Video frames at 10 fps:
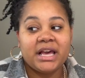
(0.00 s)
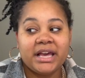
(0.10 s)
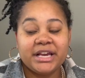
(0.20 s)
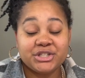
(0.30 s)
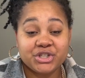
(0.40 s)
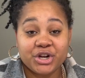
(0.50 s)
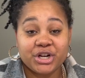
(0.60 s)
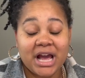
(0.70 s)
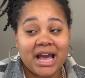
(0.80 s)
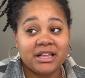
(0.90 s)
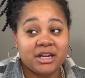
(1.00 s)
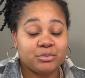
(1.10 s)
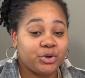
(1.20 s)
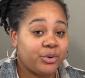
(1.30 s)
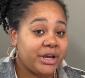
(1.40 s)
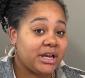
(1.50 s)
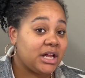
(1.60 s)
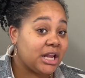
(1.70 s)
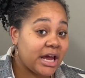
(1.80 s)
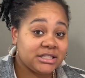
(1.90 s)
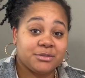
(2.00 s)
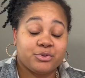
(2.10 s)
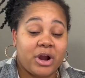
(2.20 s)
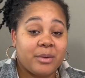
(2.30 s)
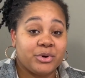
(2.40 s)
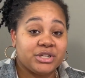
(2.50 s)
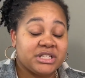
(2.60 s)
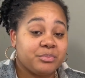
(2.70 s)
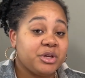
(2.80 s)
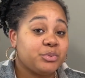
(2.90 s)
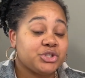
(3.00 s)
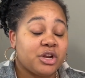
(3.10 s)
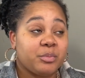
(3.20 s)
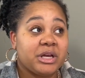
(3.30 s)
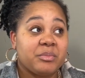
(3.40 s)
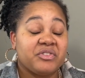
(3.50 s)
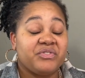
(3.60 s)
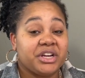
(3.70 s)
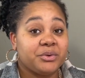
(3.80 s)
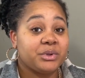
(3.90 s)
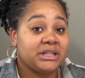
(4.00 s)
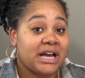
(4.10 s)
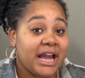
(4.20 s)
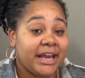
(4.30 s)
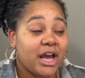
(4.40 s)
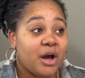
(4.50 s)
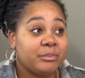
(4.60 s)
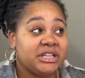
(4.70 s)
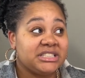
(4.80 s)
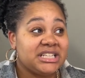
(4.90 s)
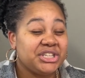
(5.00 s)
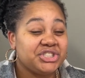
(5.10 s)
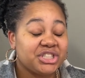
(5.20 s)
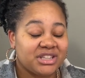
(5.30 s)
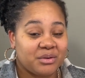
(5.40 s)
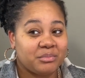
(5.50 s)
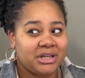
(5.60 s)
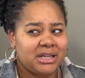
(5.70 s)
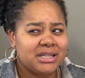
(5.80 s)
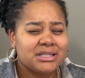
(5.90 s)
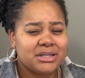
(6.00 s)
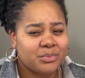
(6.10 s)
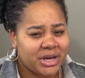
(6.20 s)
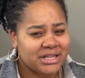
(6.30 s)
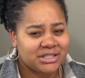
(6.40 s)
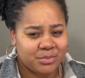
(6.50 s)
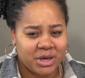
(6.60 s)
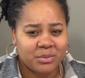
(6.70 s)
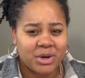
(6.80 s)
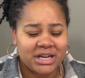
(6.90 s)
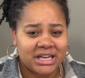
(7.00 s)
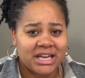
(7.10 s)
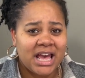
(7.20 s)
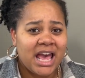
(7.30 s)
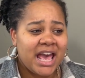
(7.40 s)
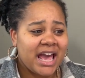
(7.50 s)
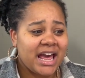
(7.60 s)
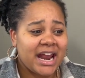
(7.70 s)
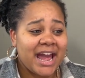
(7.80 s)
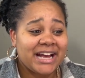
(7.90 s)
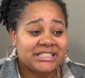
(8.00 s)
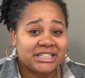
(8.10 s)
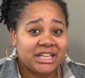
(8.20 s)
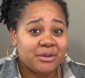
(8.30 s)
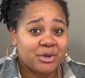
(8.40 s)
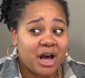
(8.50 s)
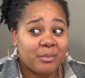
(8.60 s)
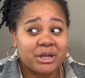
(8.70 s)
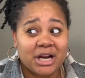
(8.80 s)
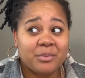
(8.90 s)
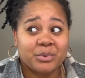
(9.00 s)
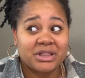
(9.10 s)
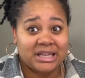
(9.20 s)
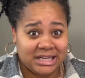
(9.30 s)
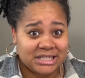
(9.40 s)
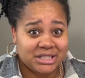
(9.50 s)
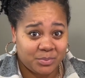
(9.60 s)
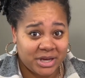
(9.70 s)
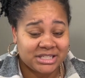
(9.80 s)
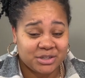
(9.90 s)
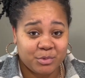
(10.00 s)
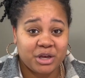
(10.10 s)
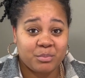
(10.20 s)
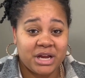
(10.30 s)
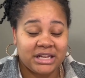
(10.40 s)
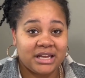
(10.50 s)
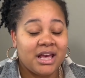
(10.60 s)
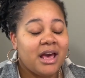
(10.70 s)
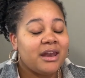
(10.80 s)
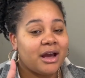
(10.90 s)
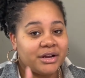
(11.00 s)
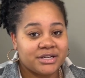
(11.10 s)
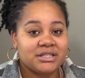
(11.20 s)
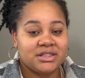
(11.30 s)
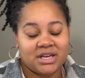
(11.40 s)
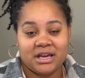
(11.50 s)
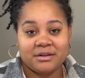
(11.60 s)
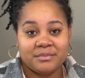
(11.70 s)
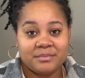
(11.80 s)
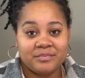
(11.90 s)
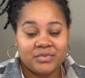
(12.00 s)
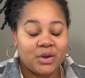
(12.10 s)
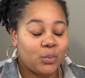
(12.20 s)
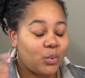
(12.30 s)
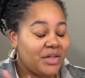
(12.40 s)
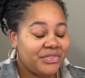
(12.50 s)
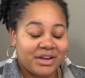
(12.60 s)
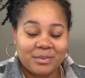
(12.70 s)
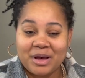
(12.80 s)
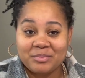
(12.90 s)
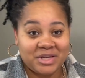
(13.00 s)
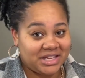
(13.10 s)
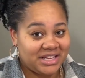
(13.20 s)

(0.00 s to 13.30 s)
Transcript: in turn, I ended up growing a lot of subscribers and people started becoming very reliant on me teaching them easy ways to make money. And I had to keep coming up with easy ways to make money. Now, here's the thing. One thing about me